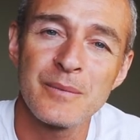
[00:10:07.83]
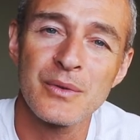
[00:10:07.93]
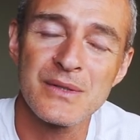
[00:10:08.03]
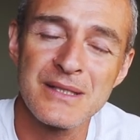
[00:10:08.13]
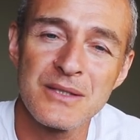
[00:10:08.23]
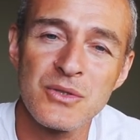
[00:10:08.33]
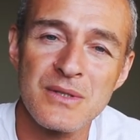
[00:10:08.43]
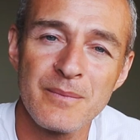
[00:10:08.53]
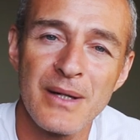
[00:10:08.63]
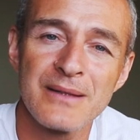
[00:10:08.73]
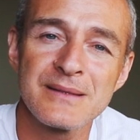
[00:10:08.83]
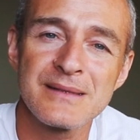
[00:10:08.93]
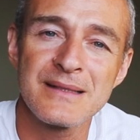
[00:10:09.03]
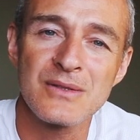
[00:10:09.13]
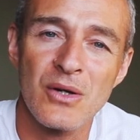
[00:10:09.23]
Procedures and
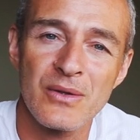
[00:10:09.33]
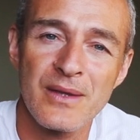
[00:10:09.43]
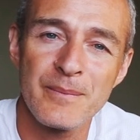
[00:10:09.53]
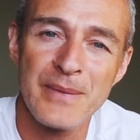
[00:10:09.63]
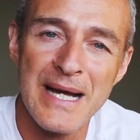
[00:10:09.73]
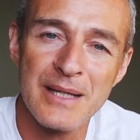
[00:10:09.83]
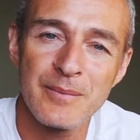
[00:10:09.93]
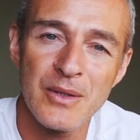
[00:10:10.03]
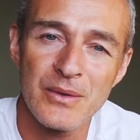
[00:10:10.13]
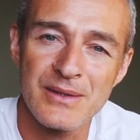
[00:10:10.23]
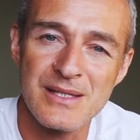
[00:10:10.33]
policies are the backbone,